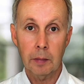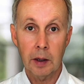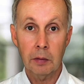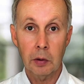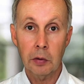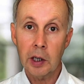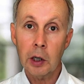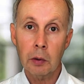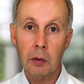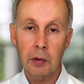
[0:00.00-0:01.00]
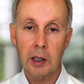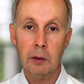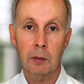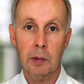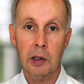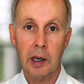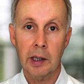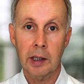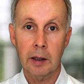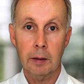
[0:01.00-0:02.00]
If you think you're a victim of
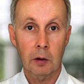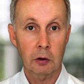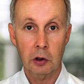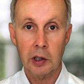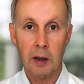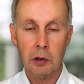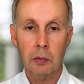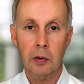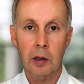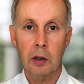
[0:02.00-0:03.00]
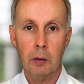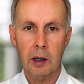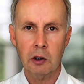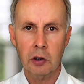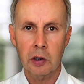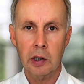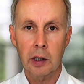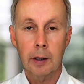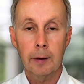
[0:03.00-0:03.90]
mis-selling or just have some further questions,